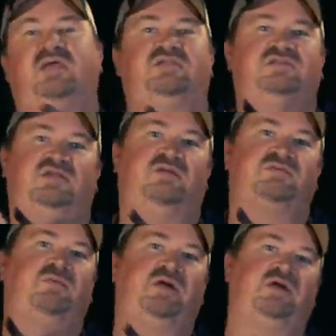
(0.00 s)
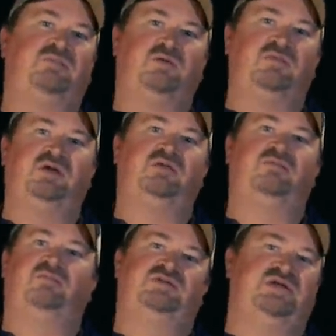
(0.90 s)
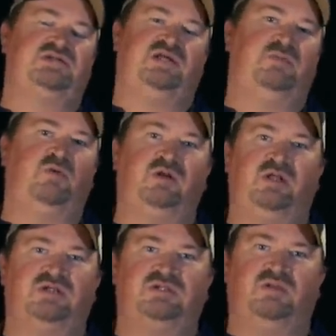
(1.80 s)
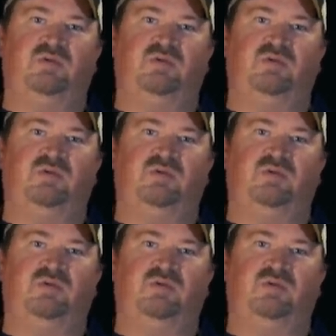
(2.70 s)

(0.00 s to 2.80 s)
Just helps break up the rhythm. Sounds like more ducks on the